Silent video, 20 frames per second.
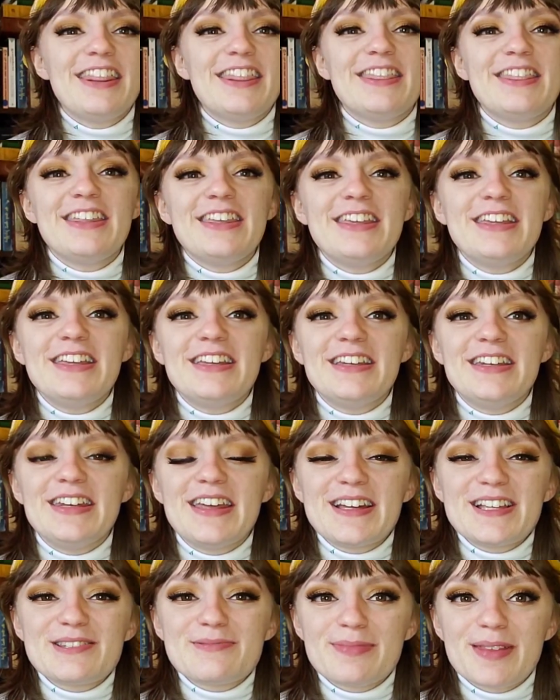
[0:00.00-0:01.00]
The
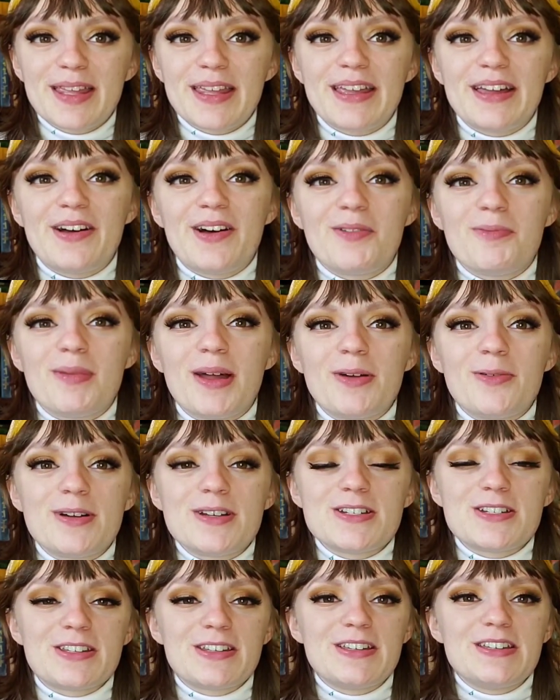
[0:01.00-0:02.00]
next plant on my
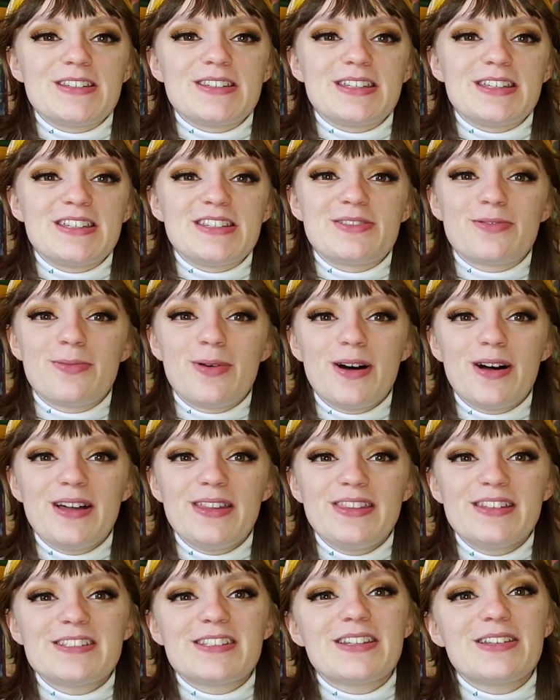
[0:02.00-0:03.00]
wish list is
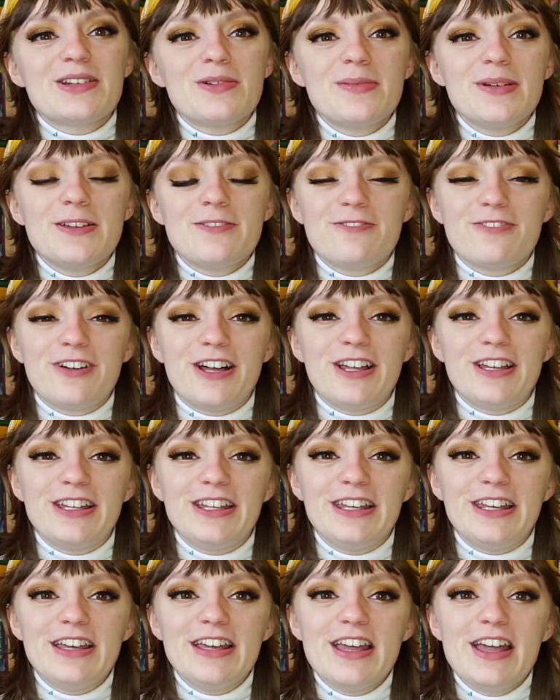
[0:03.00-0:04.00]
one that's a little bit
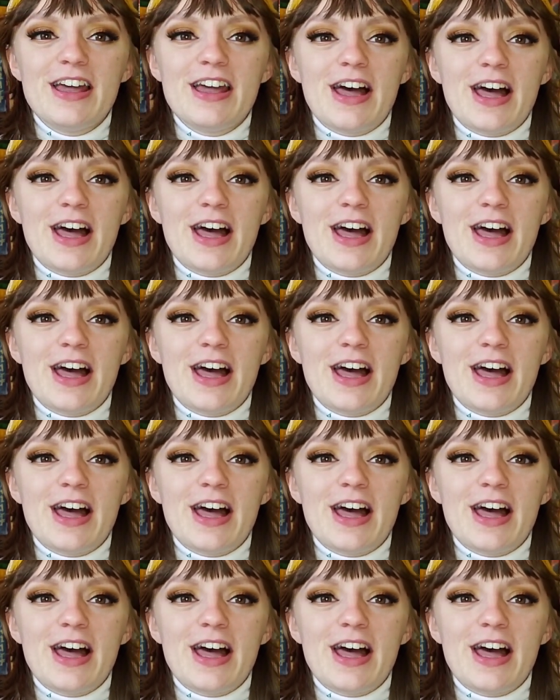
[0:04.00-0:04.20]
funny.